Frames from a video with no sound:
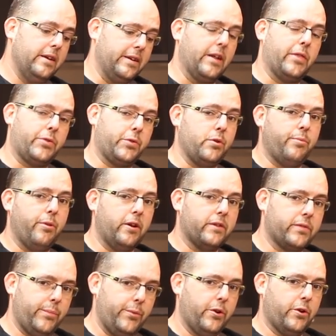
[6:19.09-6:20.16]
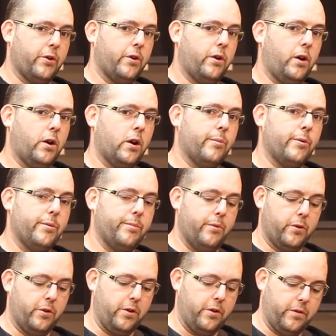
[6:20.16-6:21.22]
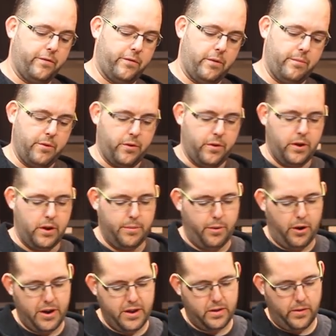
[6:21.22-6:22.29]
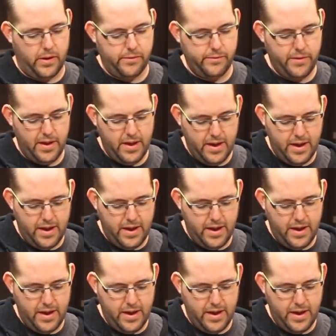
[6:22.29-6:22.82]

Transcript: You get 3+ from your armor or from your body glove.